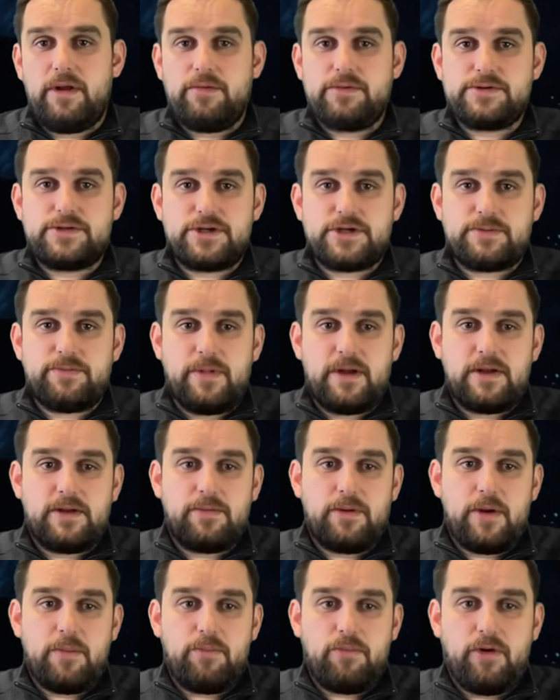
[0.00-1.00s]
It was just meant to
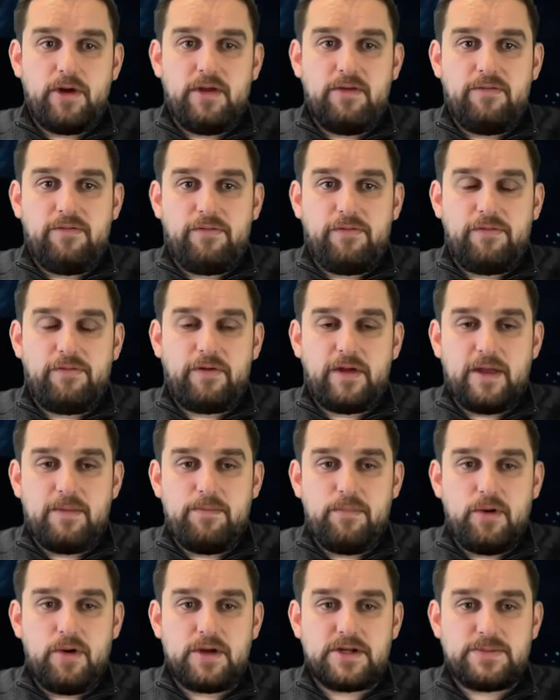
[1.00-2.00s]
be a brief
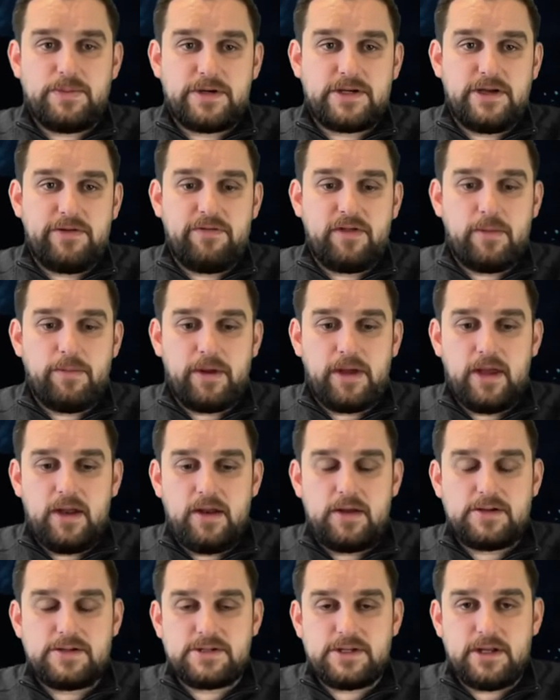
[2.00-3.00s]
input, especially for the
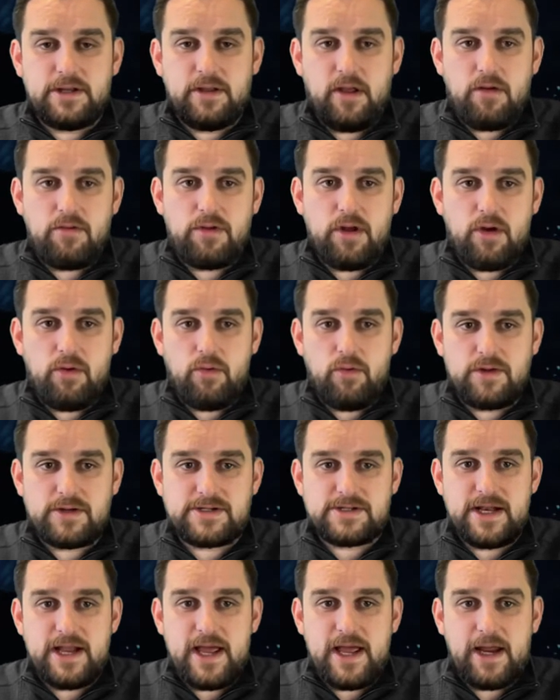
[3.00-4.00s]
beginners that don't know all the
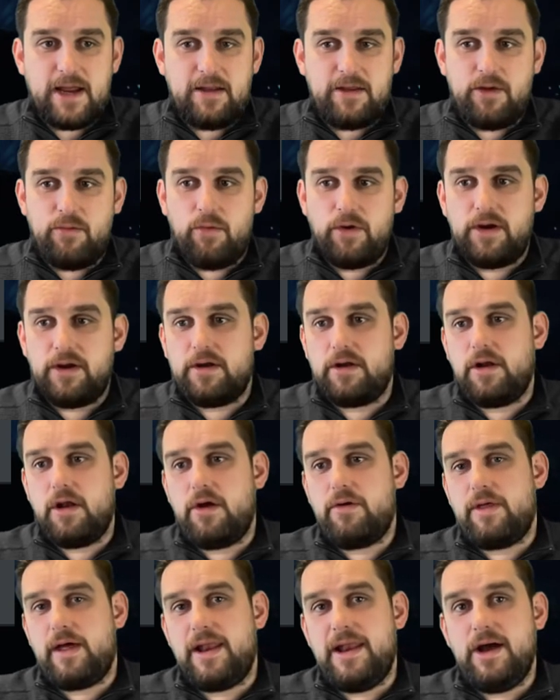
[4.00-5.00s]
slang and you wanted to
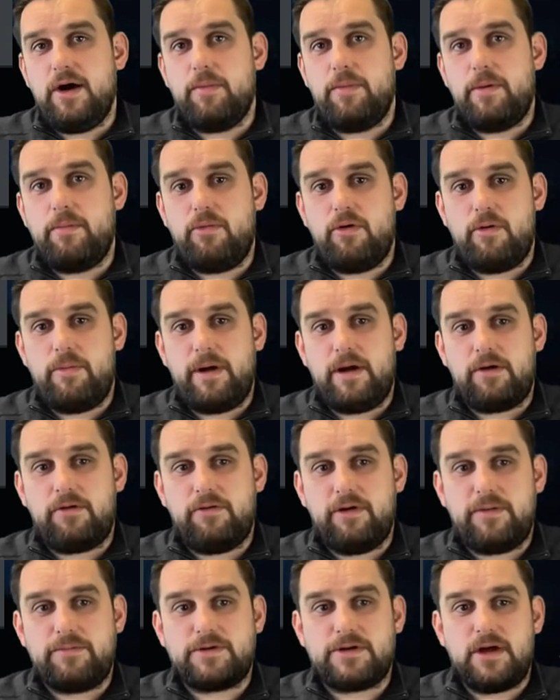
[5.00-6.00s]
know that little bit more about
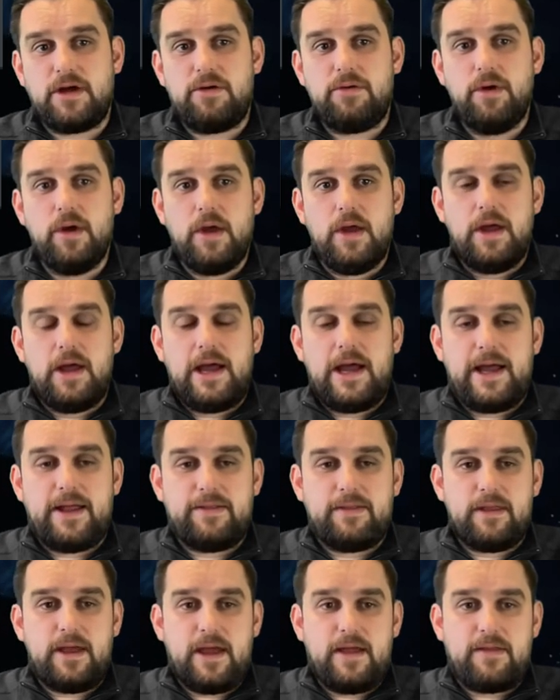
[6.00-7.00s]
crypto
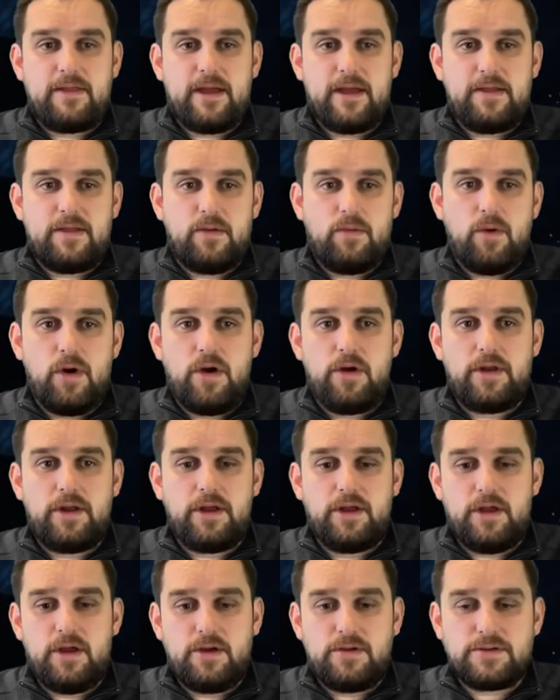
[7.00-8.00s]
and the
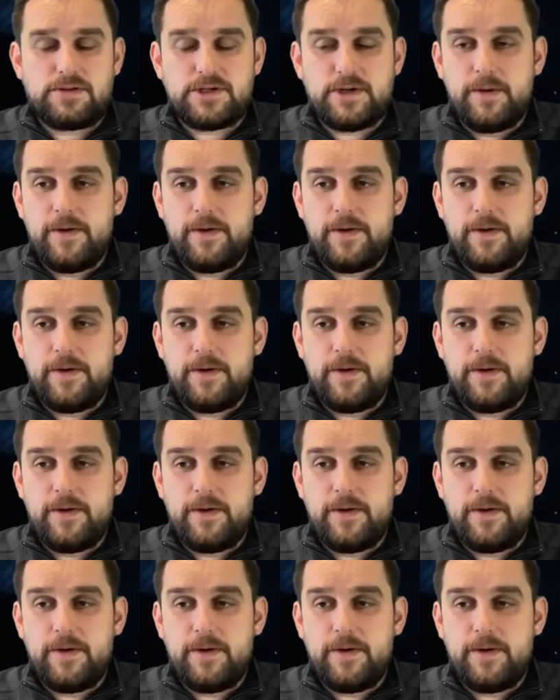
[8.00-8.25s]
wording used.